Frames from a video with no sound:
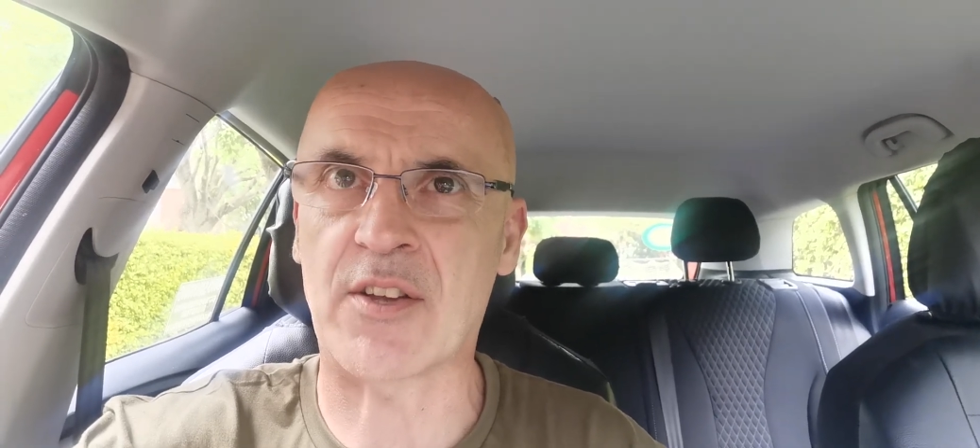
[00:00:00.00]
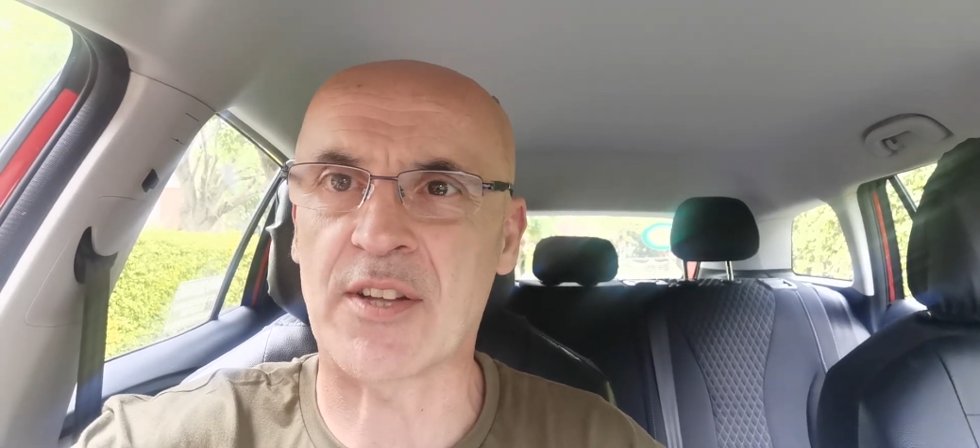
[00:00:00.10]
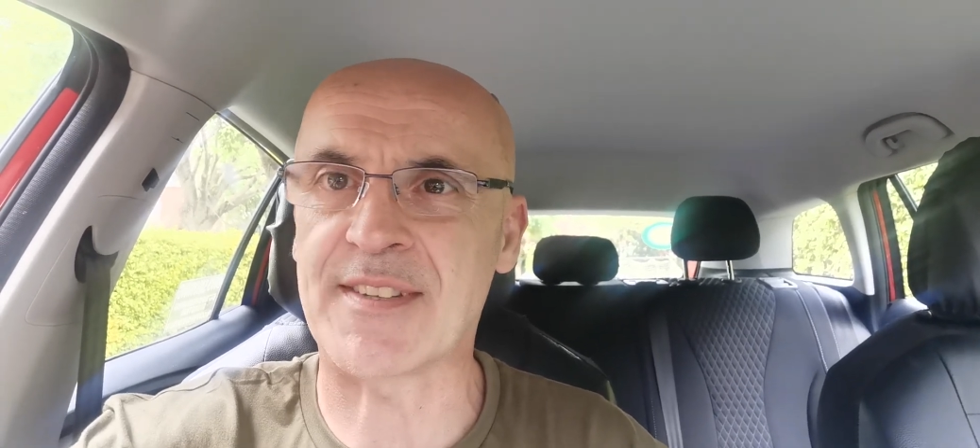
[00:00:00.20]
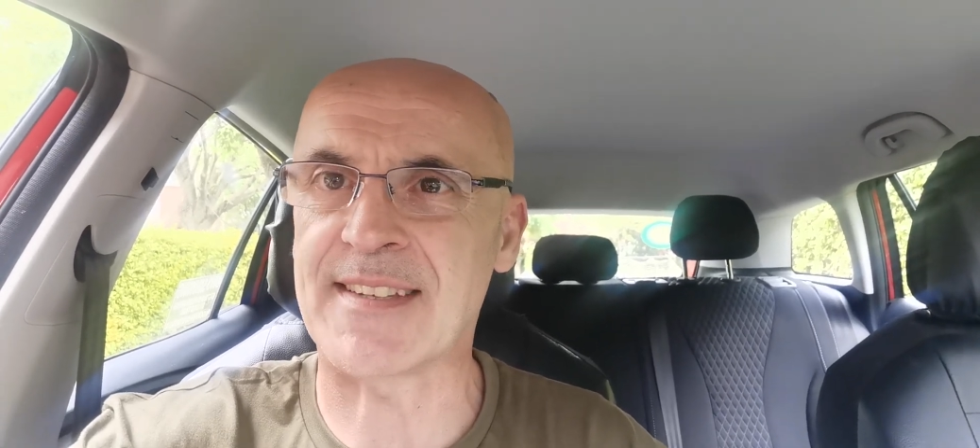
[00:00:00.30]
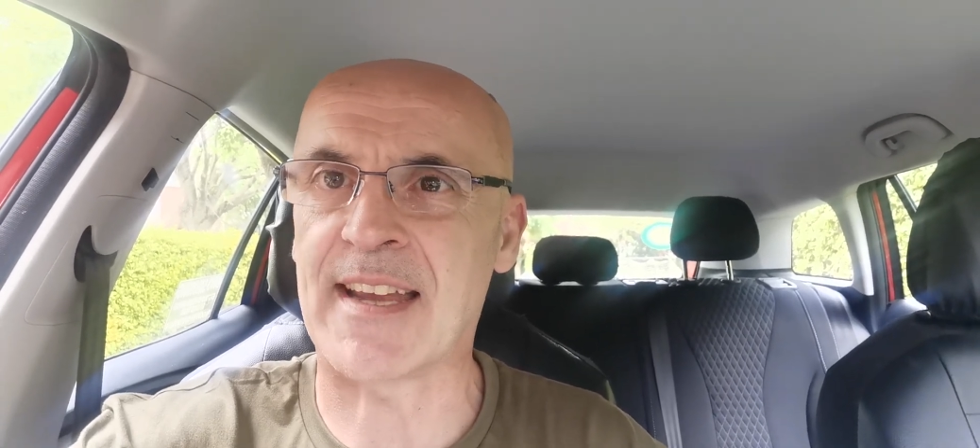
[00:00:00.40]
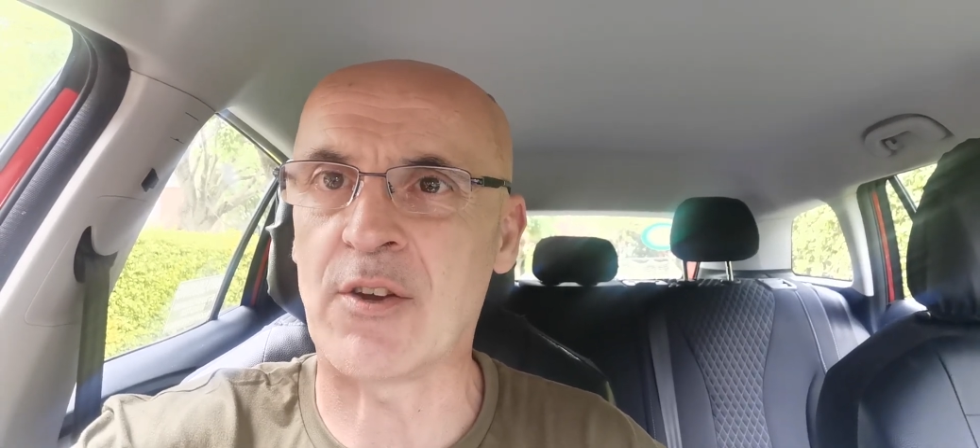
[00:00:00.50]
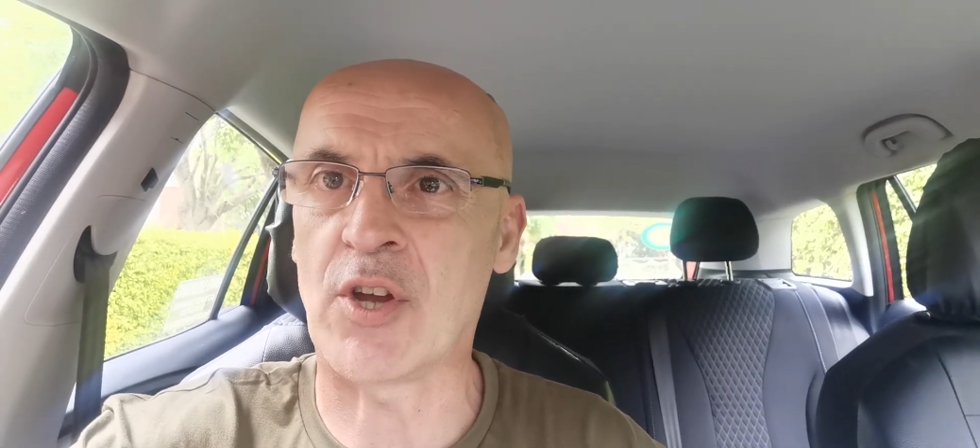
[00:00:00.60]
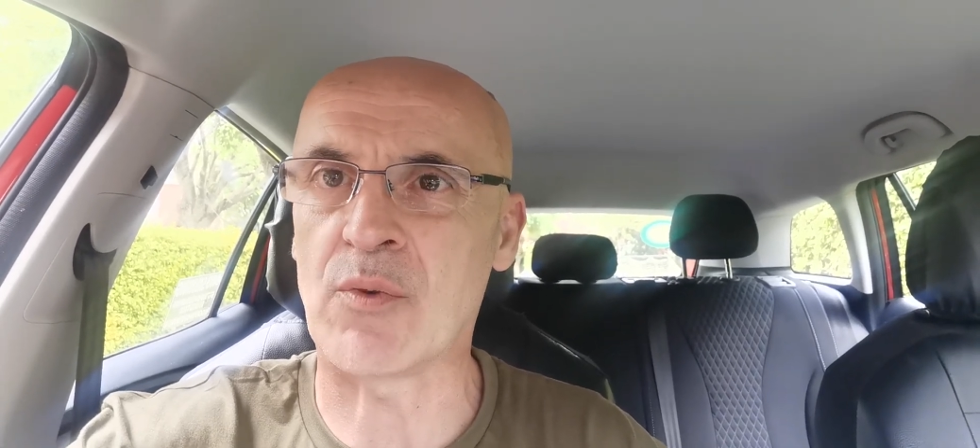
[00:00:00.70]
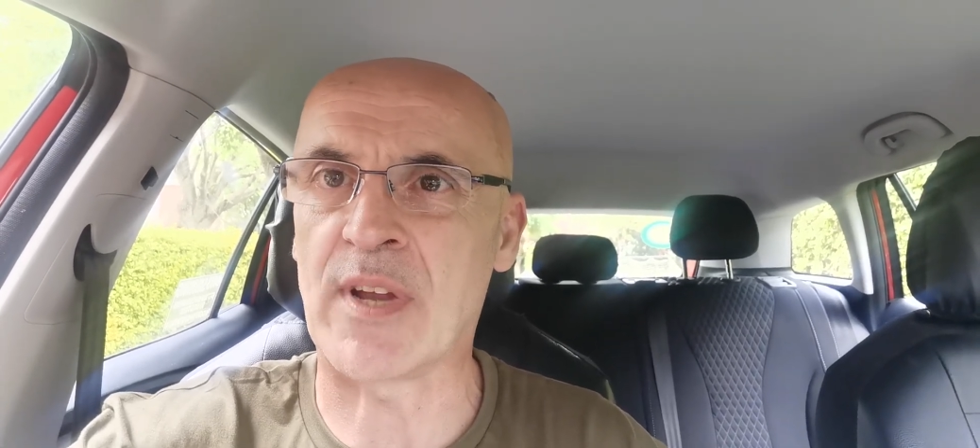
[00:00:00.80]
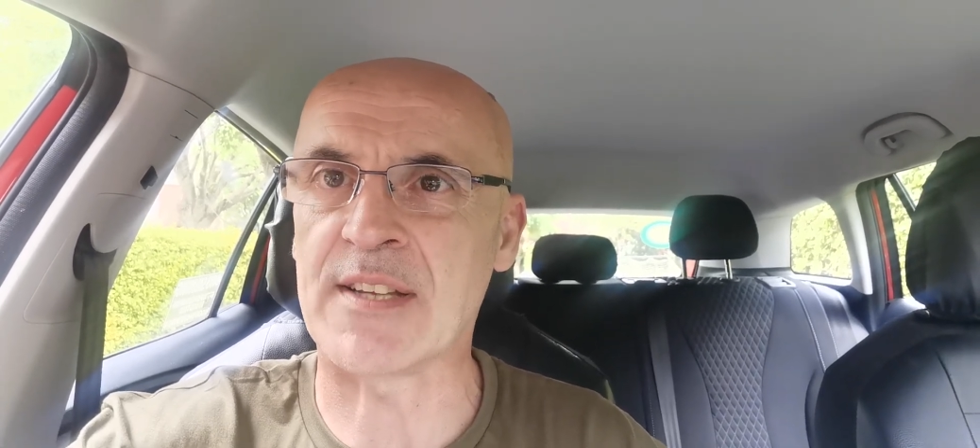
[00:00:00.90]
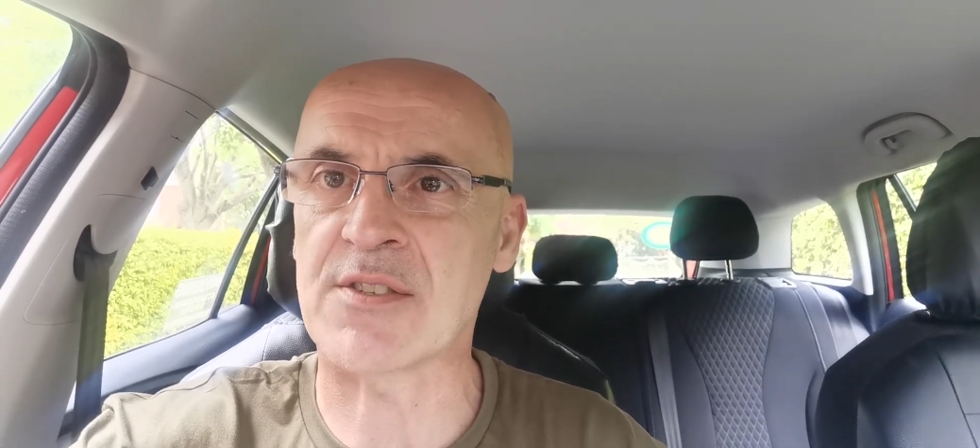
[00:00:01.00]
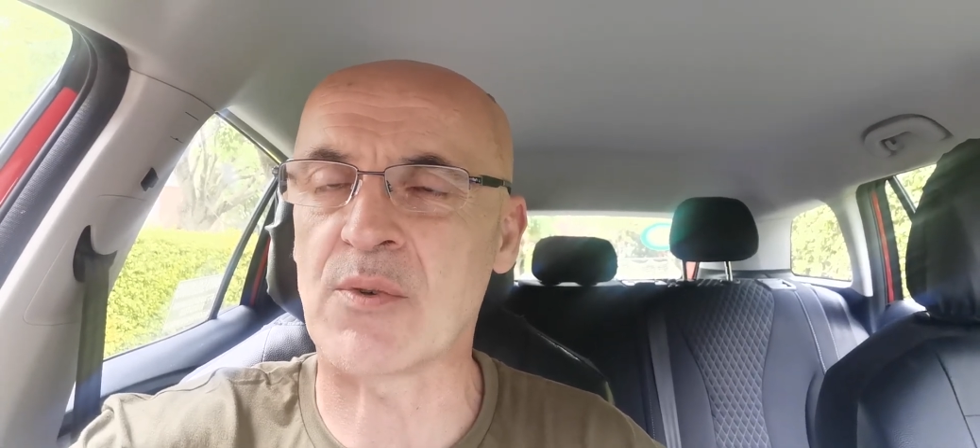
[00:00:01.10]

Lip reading: I got the day-night rate,